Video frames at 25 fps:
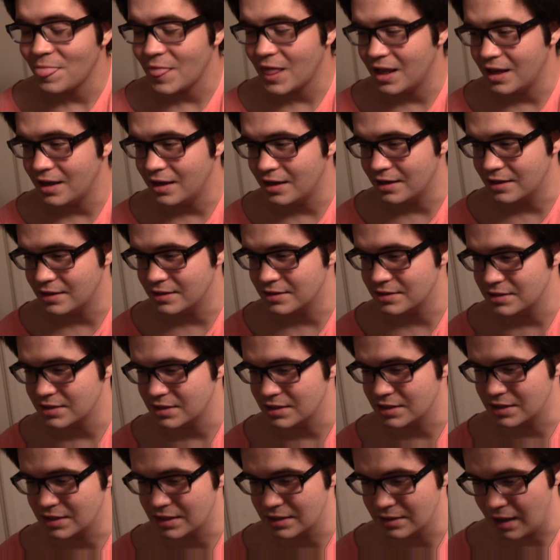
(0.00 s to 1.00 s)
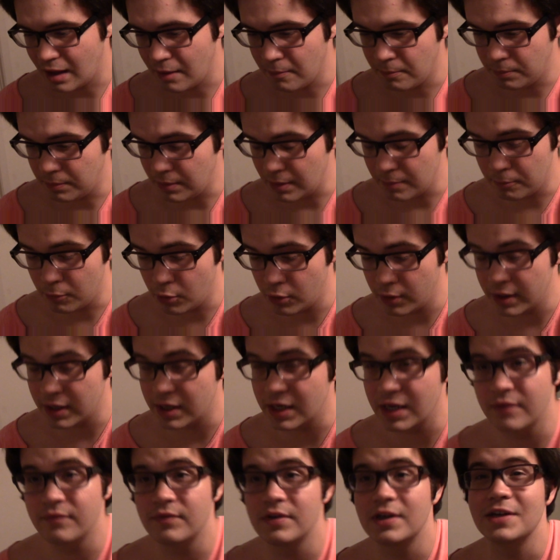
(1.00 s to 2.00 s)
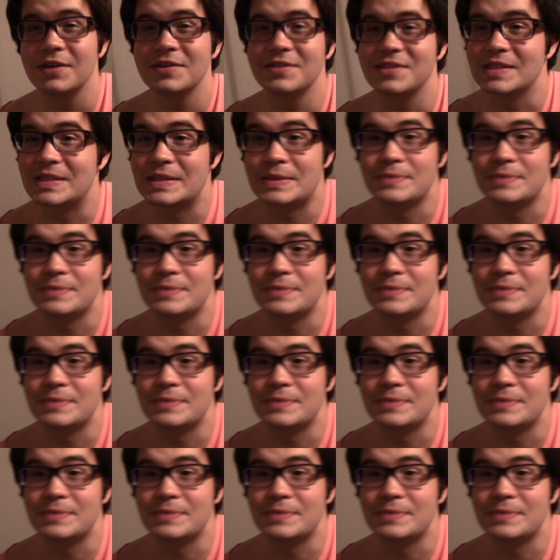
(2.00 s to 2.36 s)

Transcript: and more editing videos because